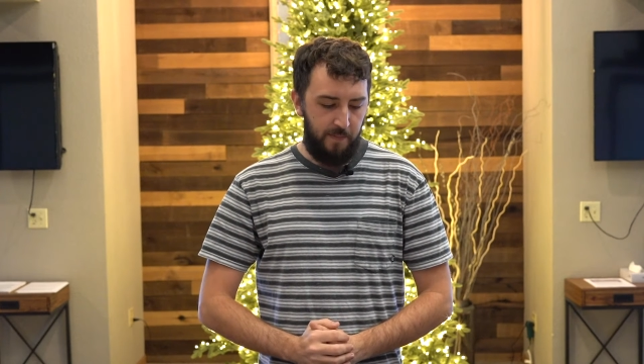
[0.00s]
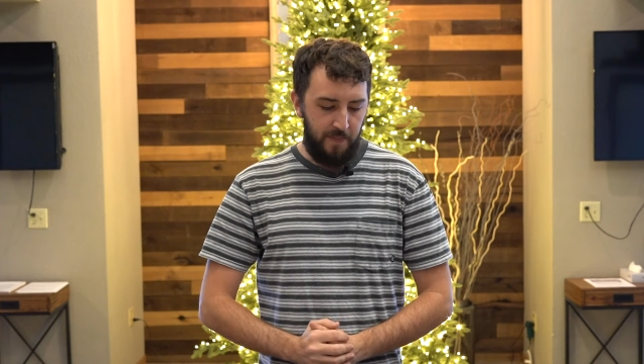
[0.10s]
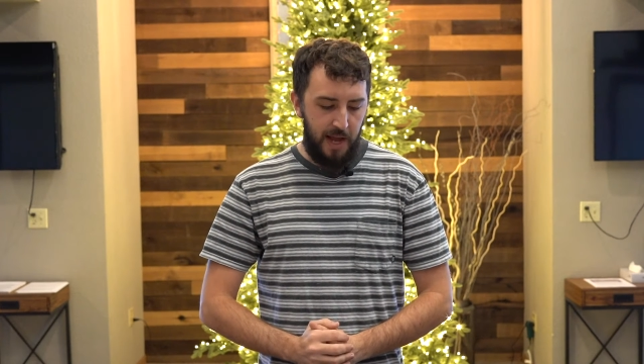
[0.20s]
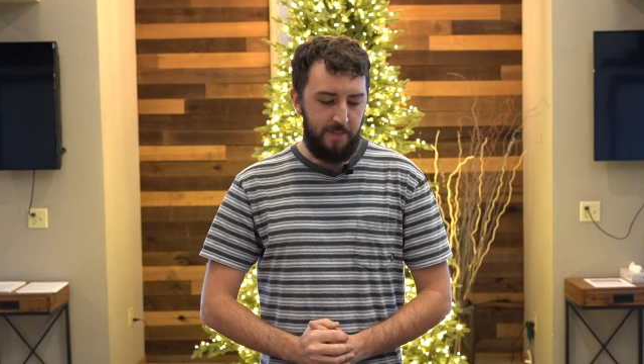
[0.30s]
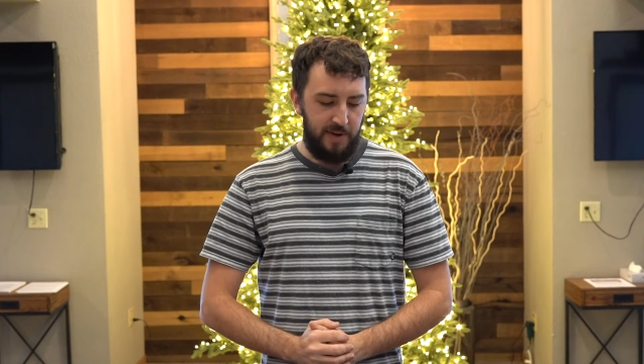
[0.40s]

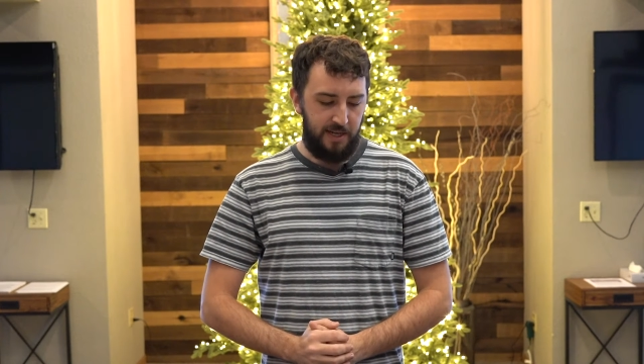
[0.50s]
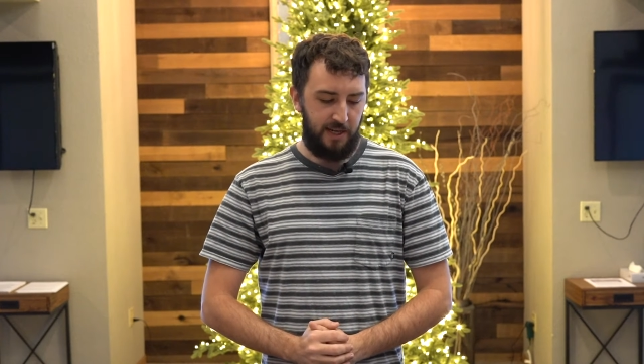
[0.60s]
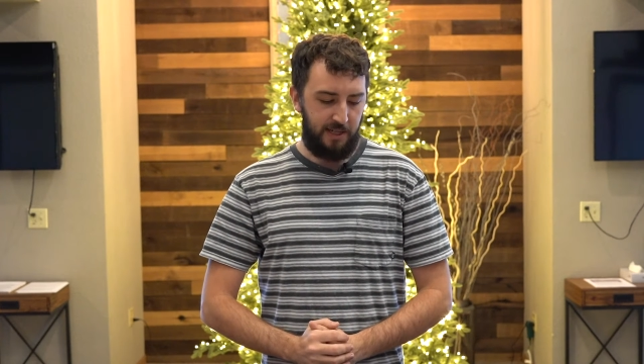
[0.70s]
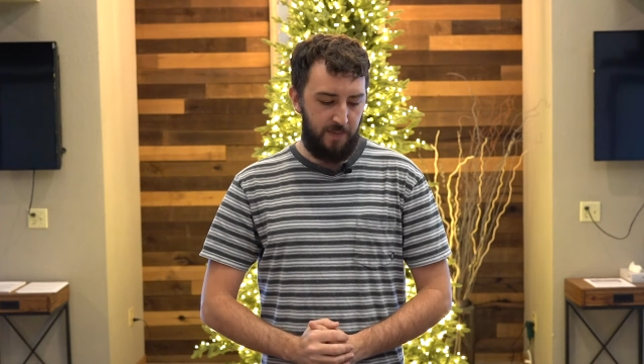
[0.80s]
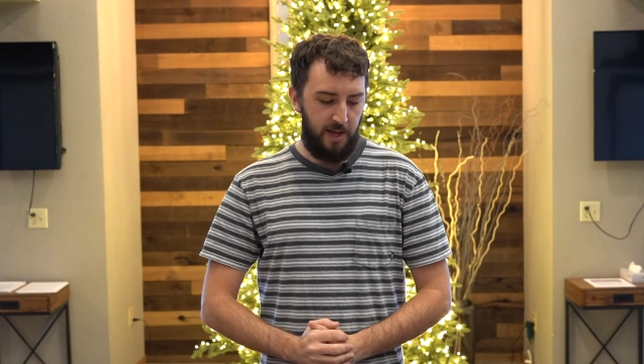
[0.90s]
May it be
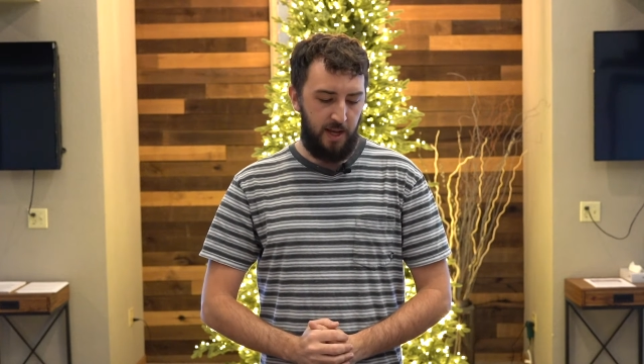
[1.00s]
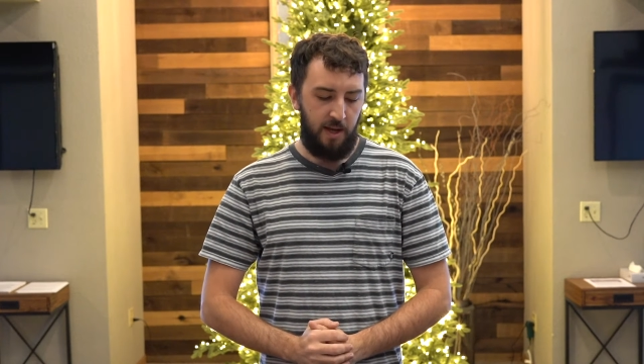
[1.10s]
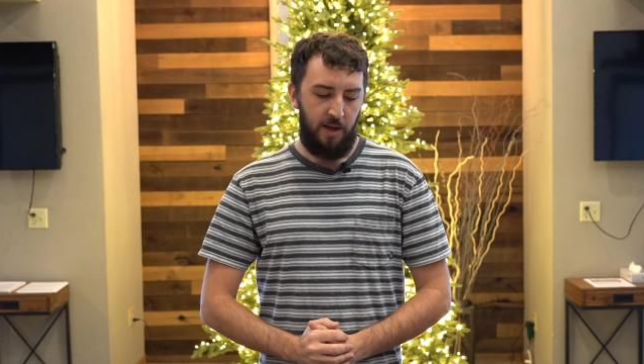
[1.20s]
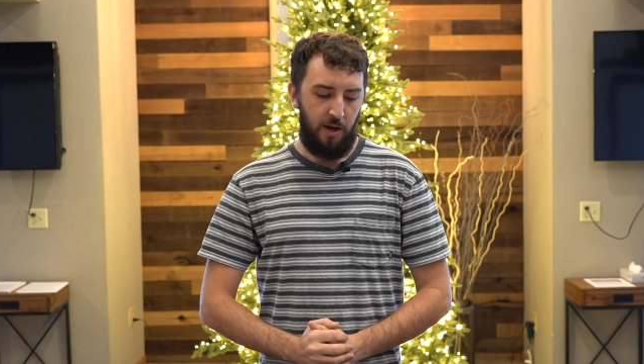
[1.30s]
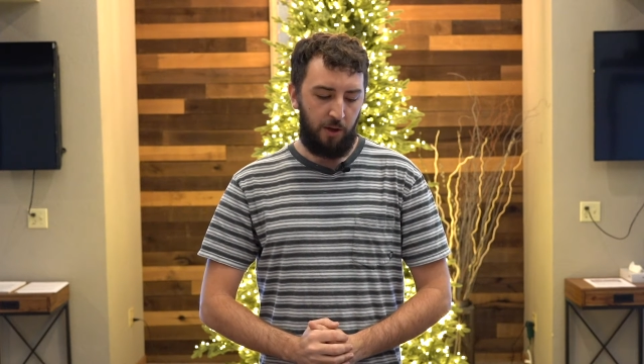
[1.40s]
done to me
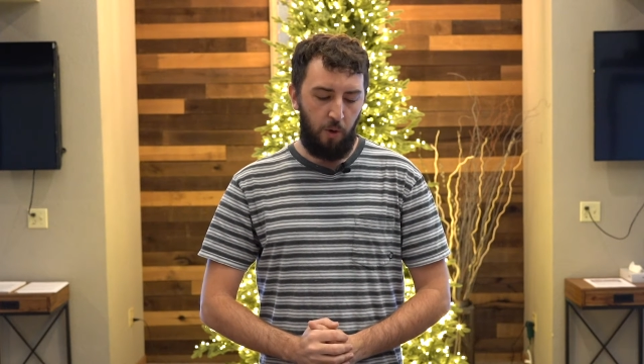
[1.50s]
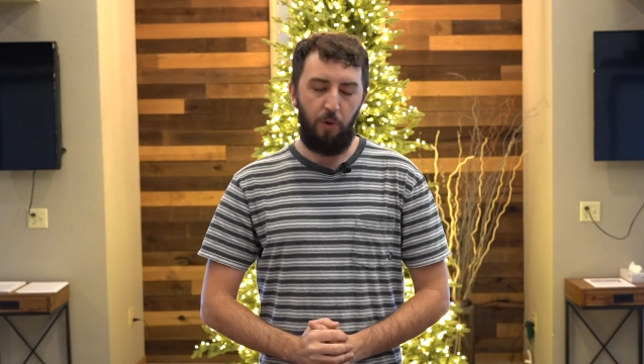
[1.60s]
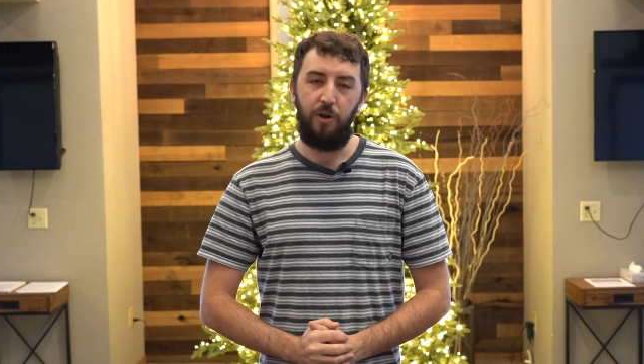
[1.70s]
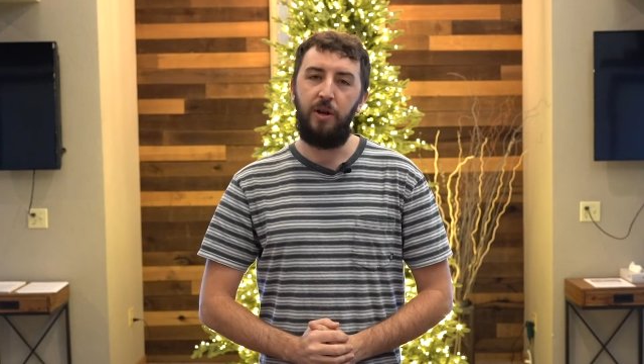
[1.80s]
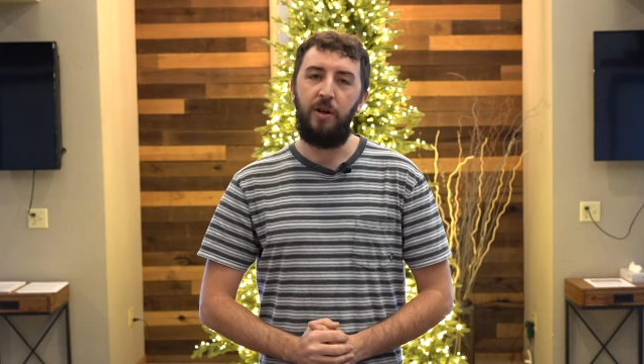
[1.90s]

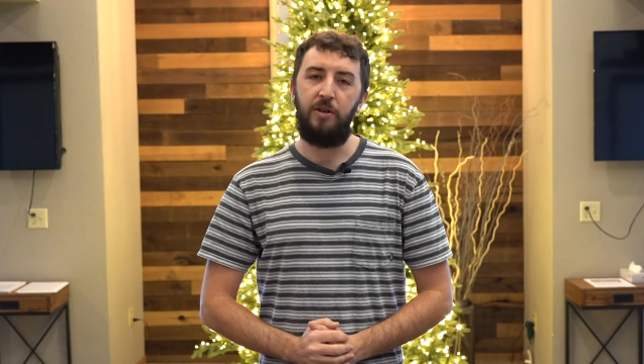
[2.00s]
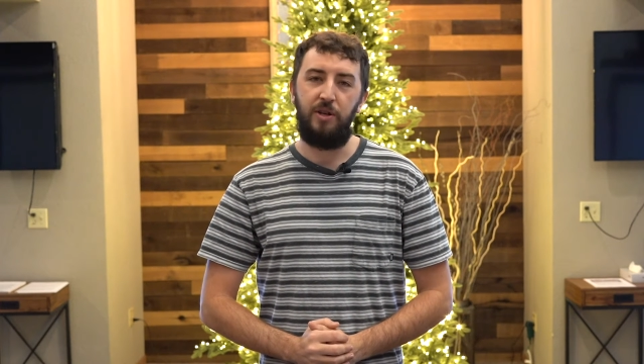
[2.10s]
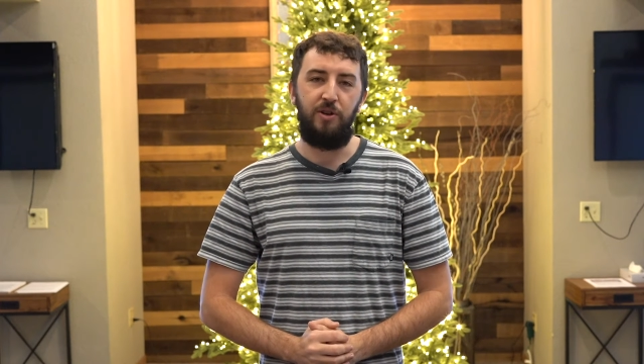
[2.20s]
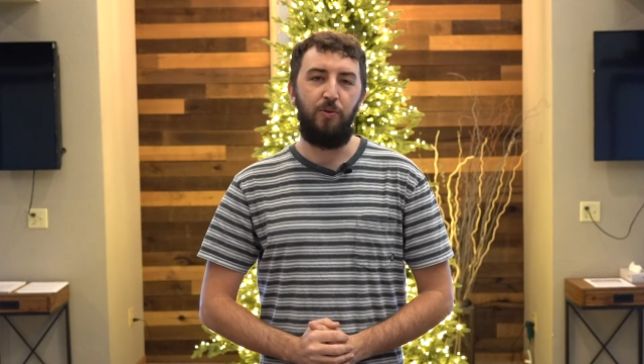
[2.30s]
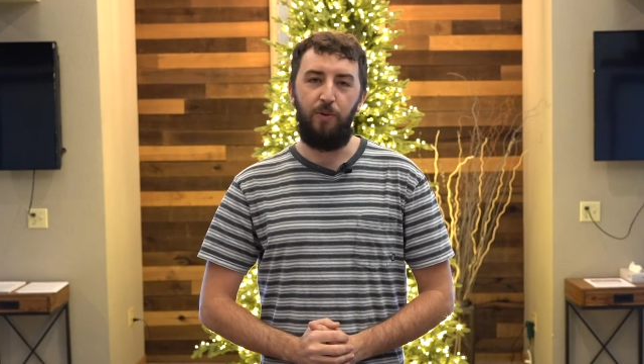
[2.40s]
according
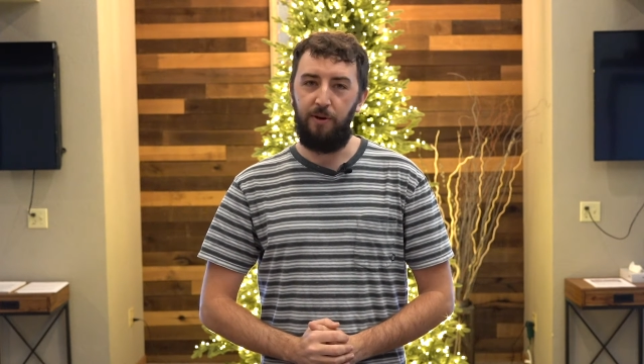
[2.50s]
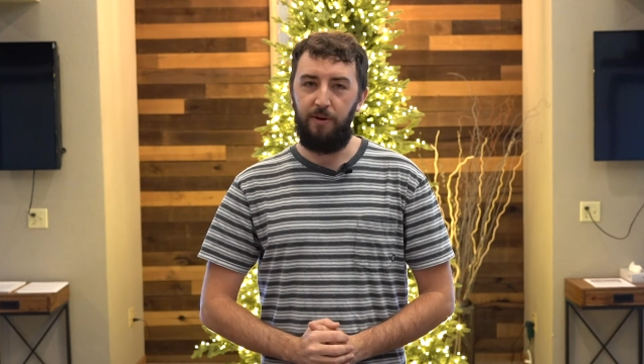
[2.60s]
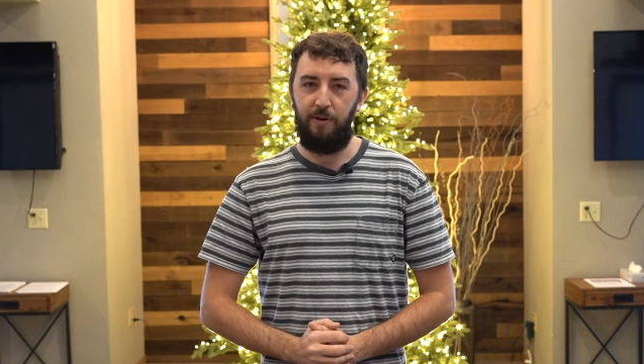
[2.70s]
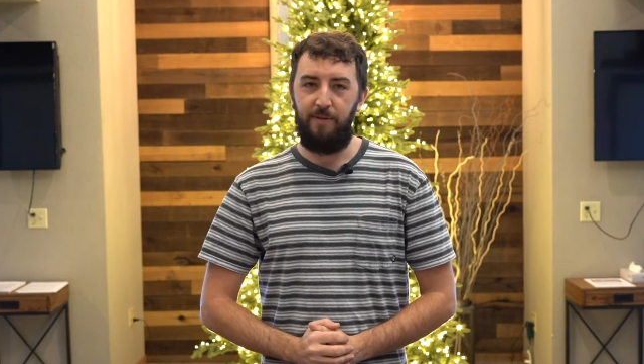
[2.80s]
to your word.